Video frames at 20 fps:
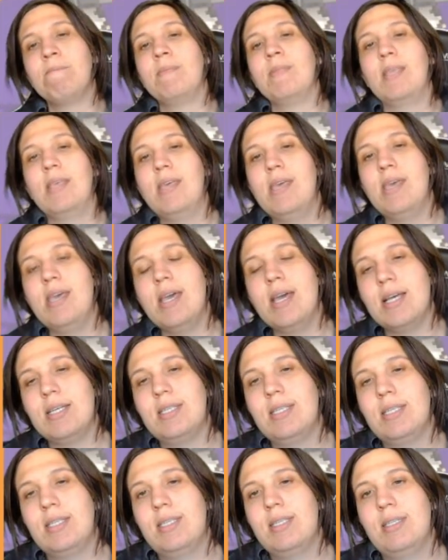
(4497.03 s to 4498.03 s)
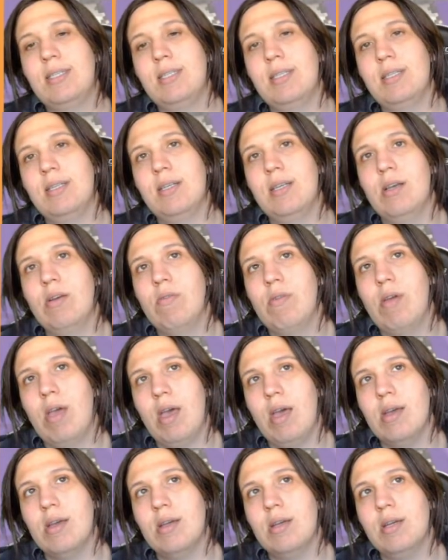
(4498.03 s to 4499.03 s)
Yes.
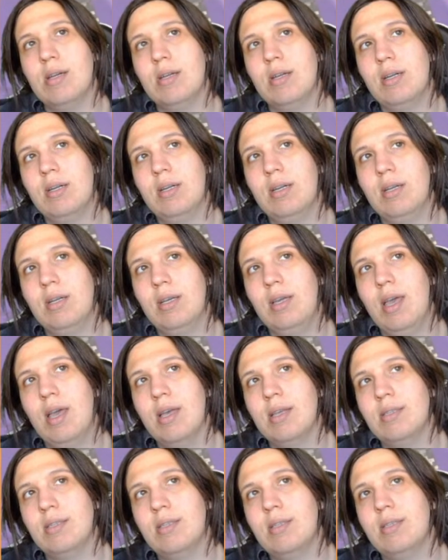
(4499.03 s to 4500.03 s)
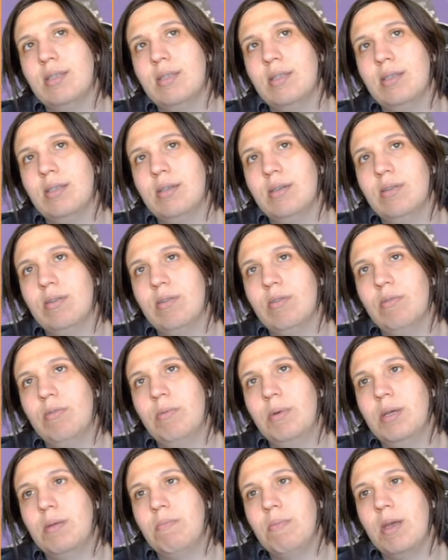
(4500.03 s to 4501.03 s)
Okay. Yes. Or we
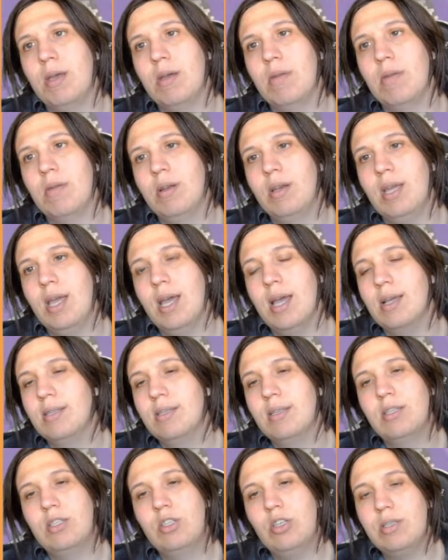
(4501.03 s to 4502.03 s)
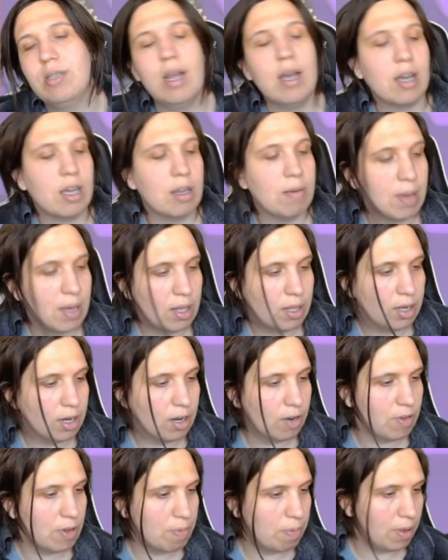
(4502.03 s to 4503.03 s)
could make one. Yeah, because it's just not going to be clear
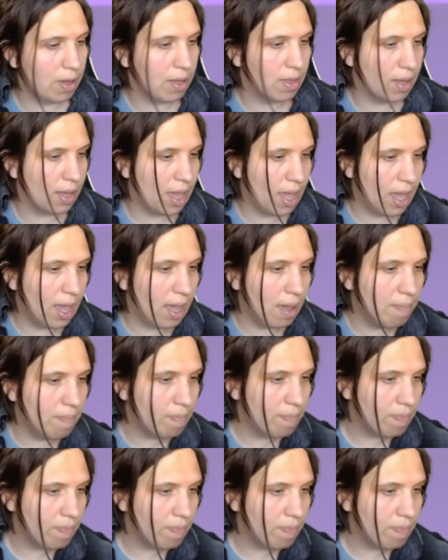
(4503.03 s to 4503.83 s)
if you play the game.